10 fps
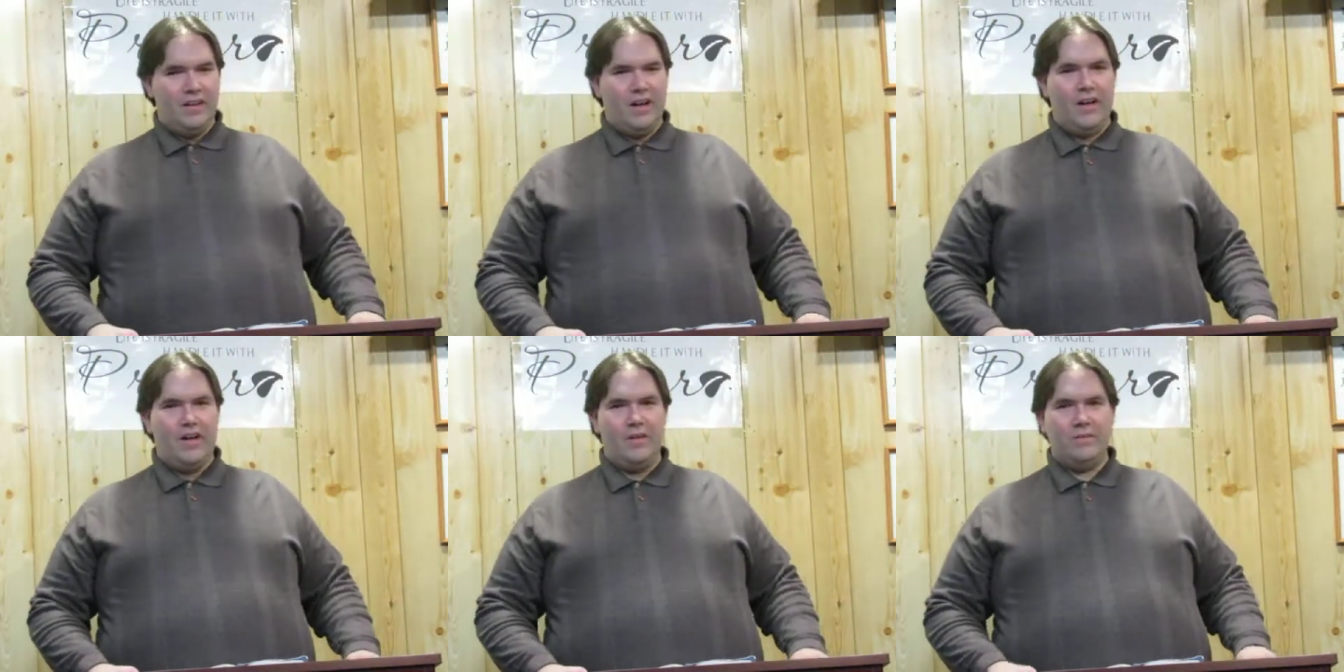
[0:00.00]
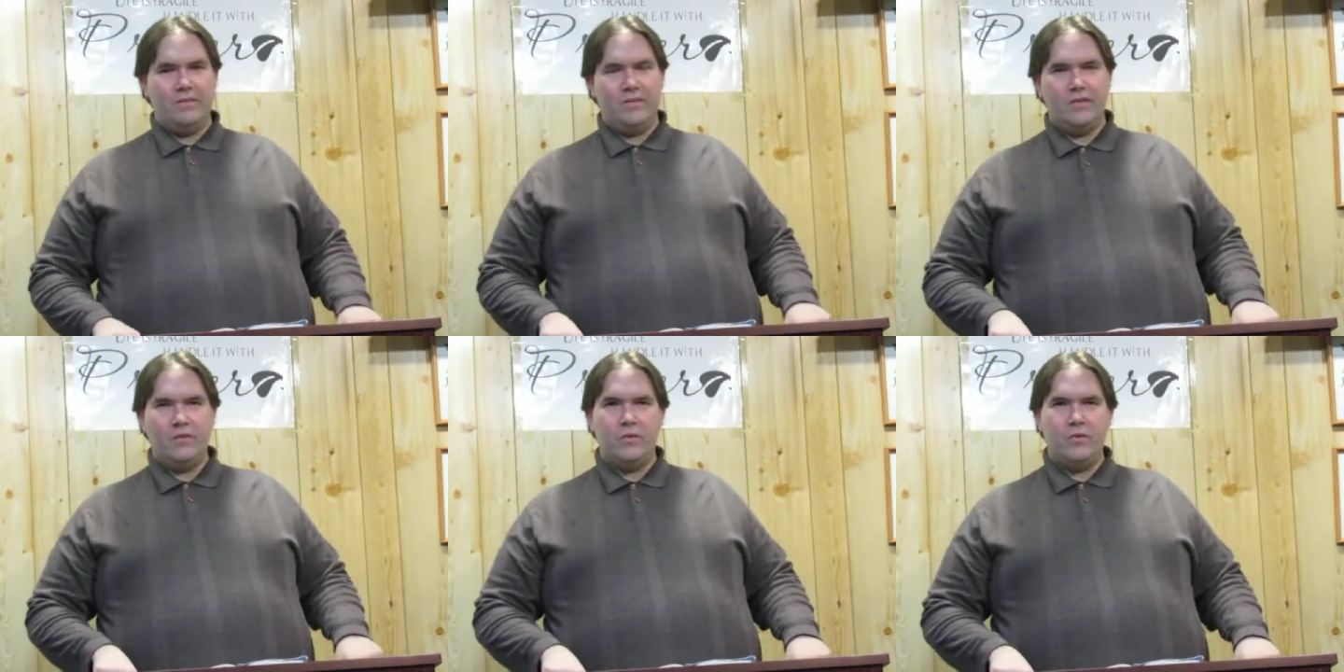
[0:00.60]
Uh,
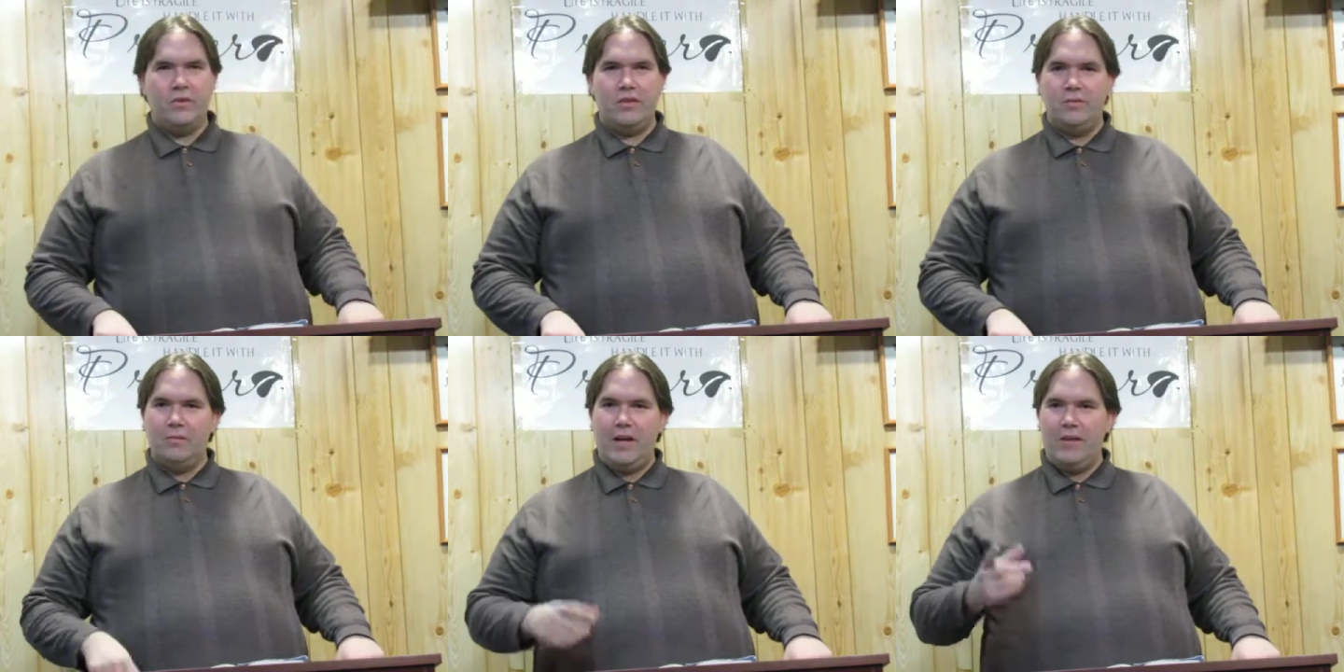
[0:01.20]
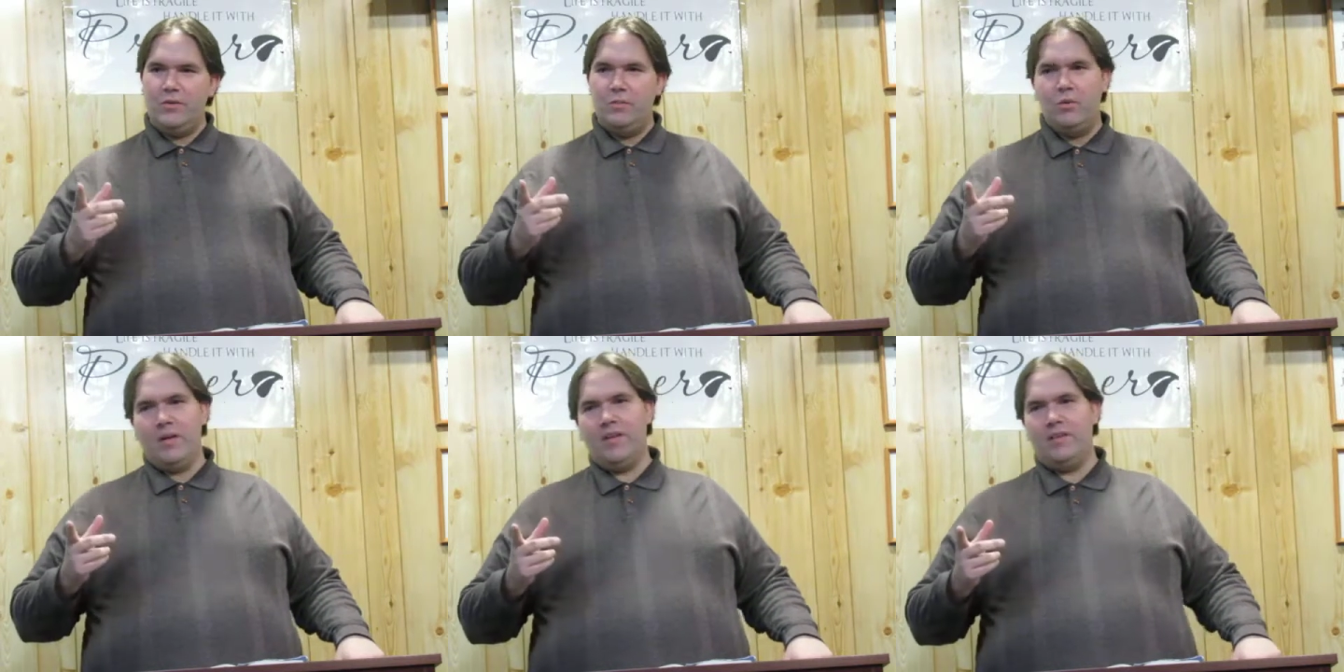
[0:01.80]
what was it, Matt? You
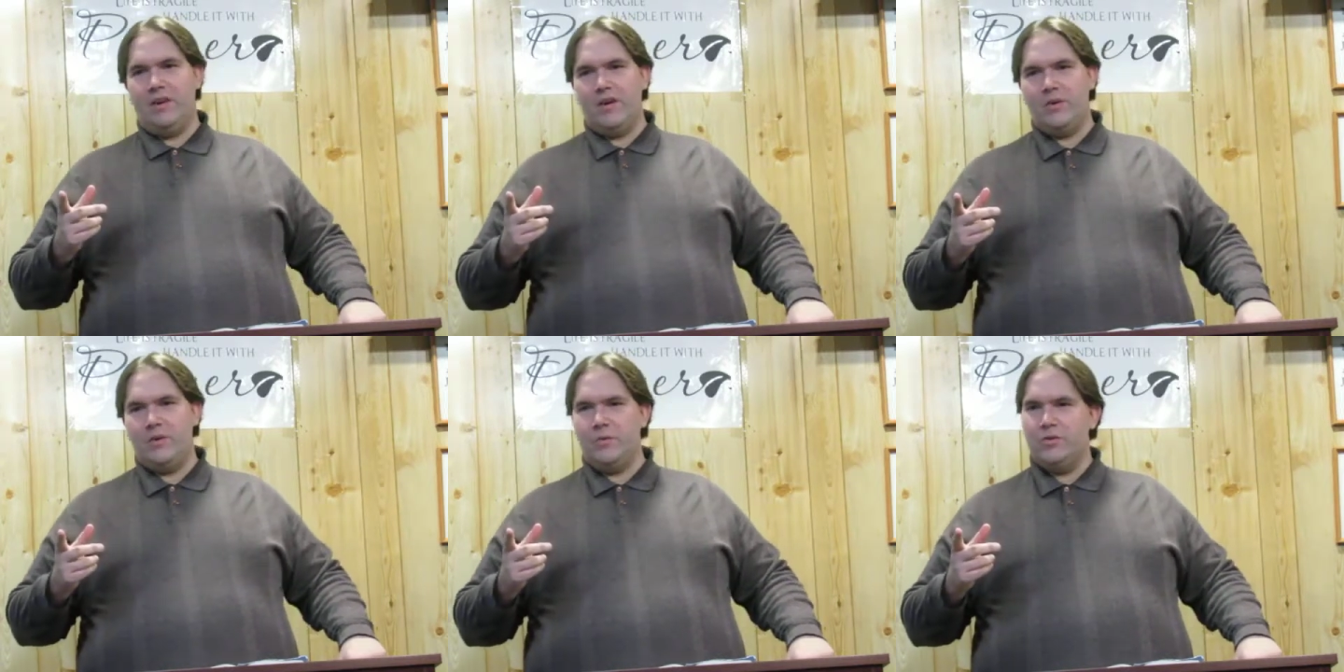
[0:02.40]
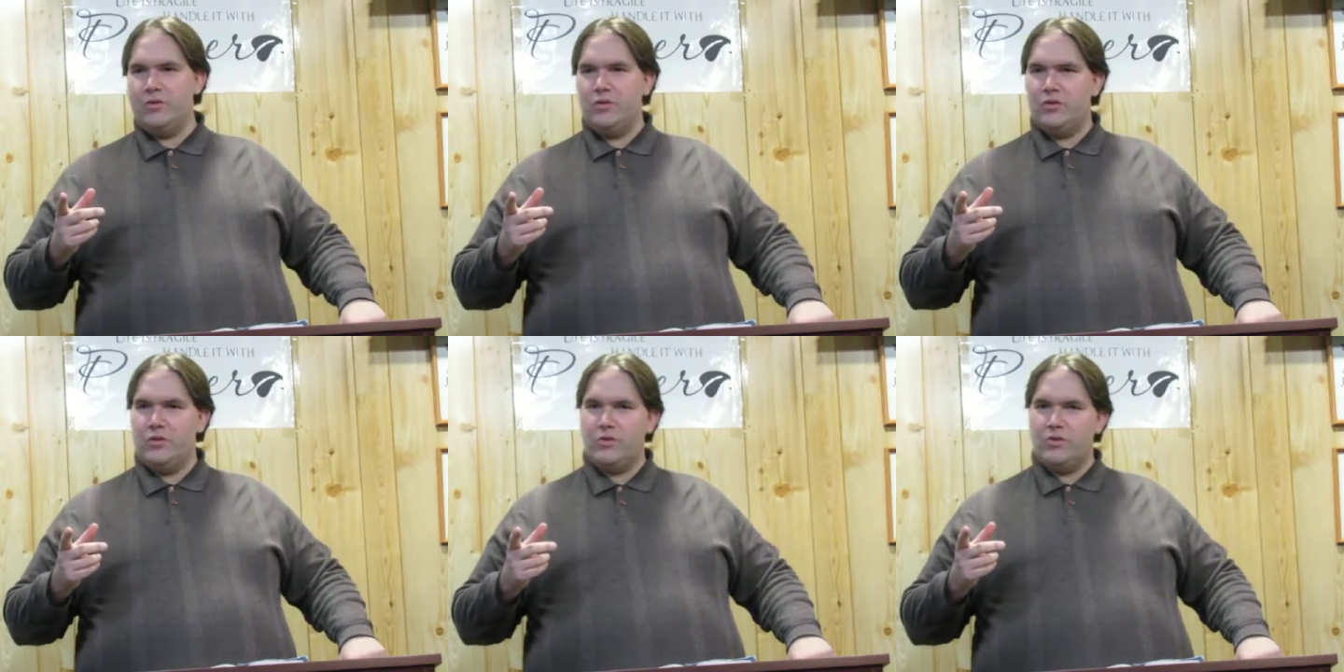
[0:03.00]
point out the article. Was it the
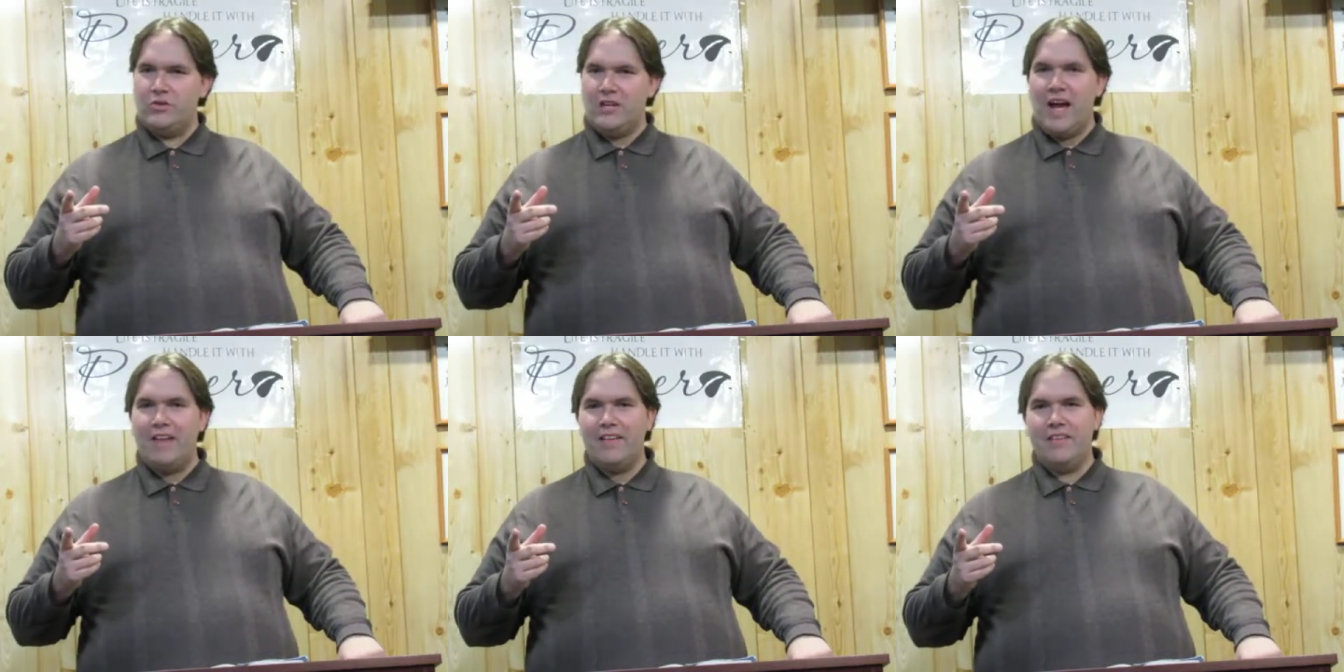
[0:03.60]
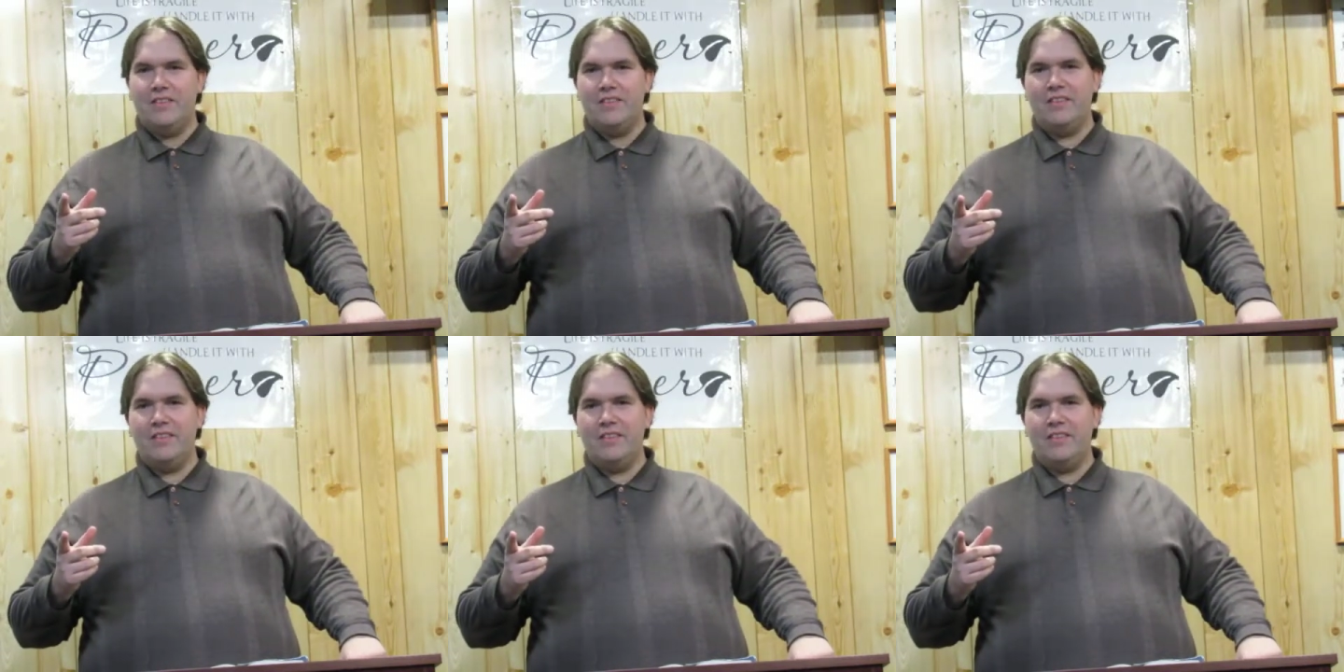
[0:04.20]
Church of Scotland?